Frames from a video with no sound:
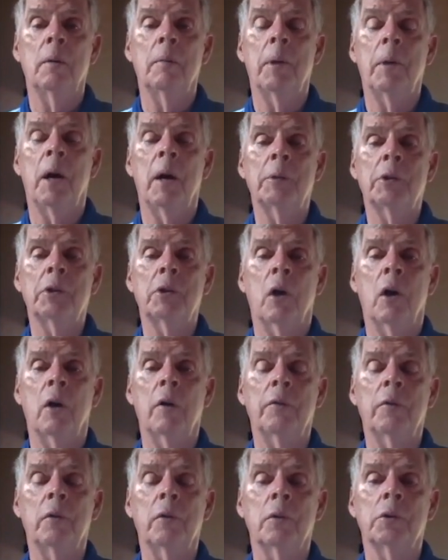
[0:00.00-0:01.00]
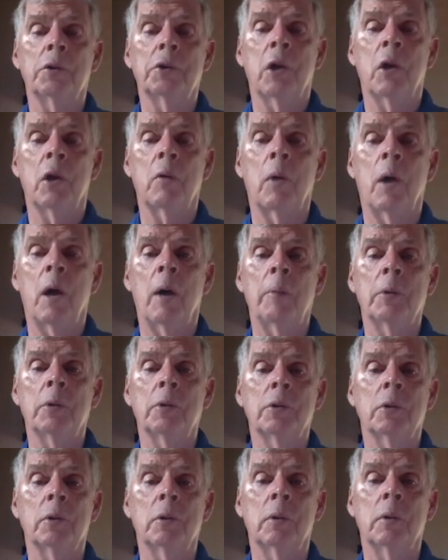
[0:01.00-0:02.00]
Bob Stauffer, Sarah
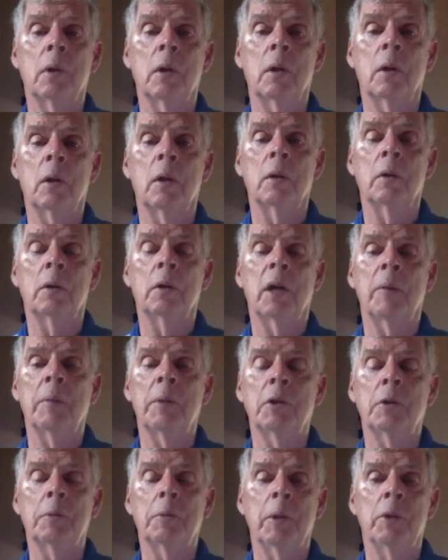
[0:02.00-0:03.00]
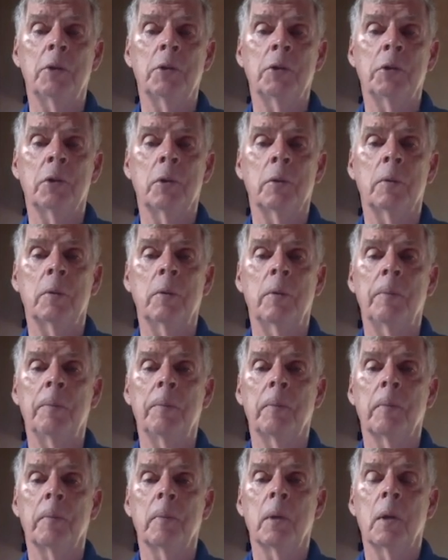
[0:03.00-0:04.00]
Robertson, Debbie Spencer,
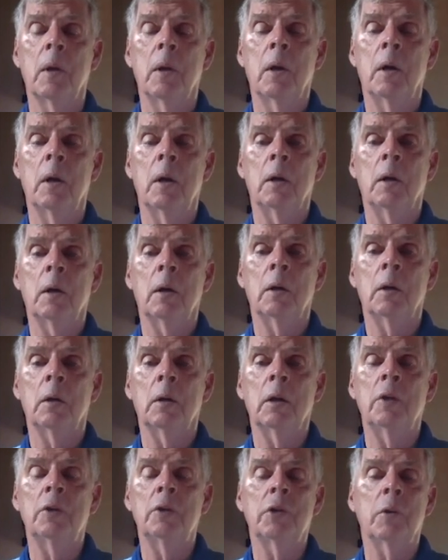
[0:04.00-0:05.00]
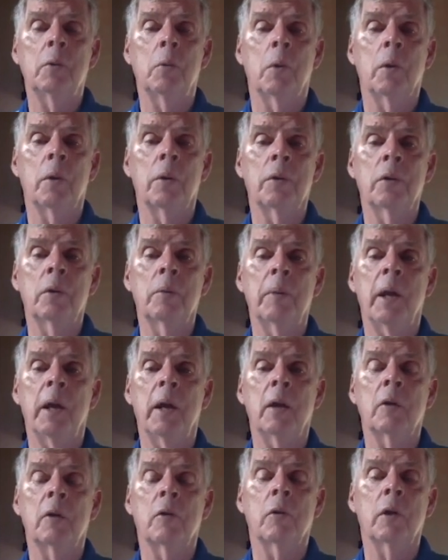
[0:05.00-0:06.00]
Lindsay Wortham,
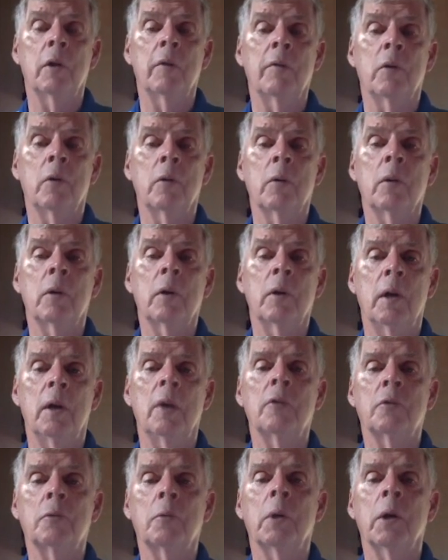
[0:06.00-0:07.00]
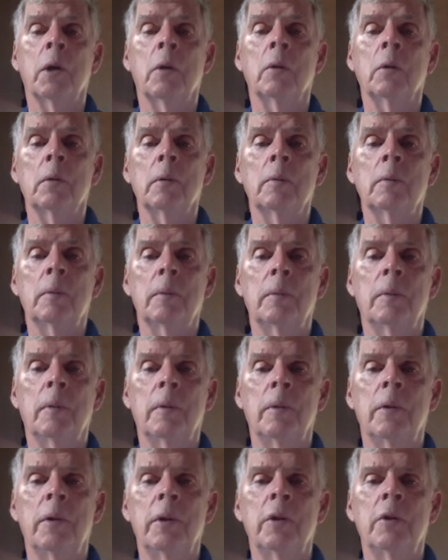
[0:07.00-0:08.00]
Ann Griever as well.
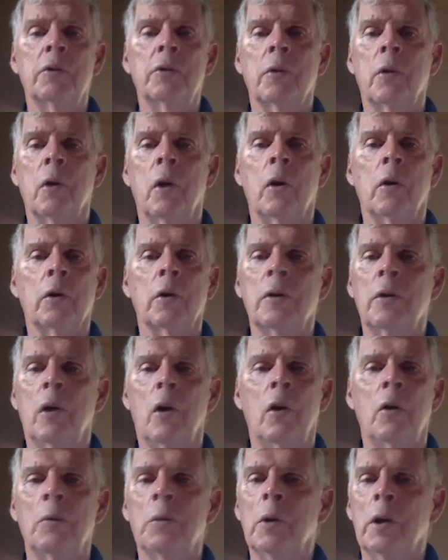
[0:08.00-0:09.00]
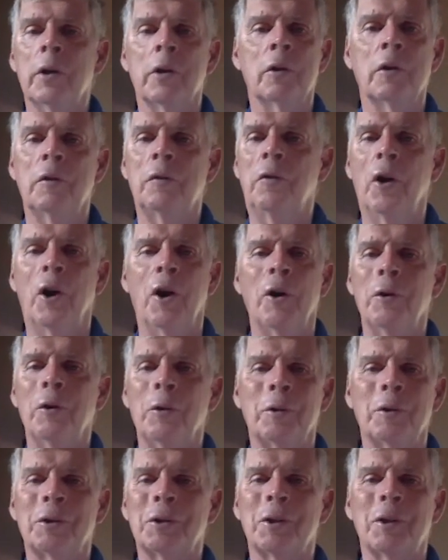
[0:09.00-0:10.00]
These are all really good
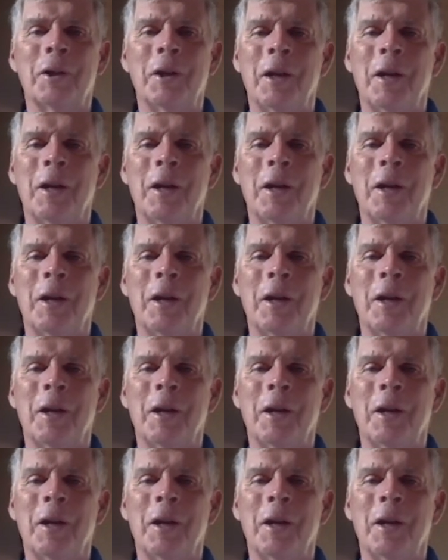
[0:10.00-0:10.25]
folks.